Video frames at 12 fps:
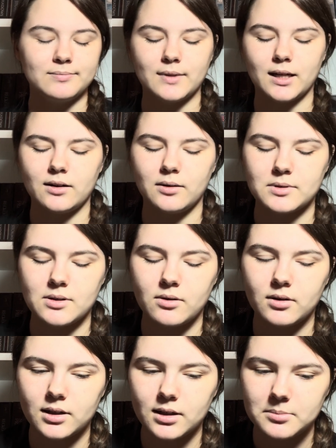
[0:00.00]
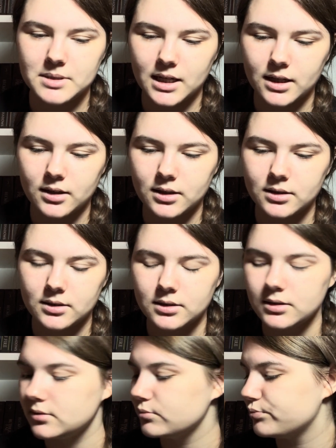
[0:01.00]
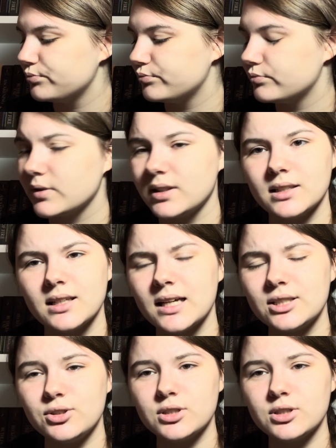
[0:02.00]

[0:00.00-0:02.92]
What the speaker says: I don't know what's going on. I'm tired. You